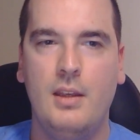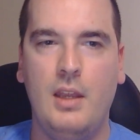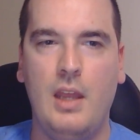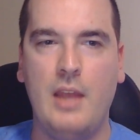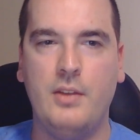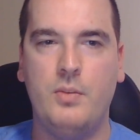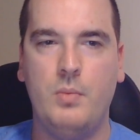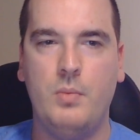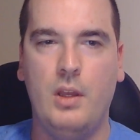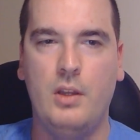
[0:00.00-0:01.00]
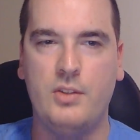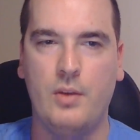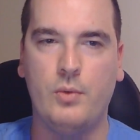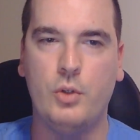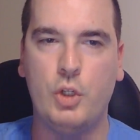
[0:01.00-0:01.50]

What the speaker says: It has several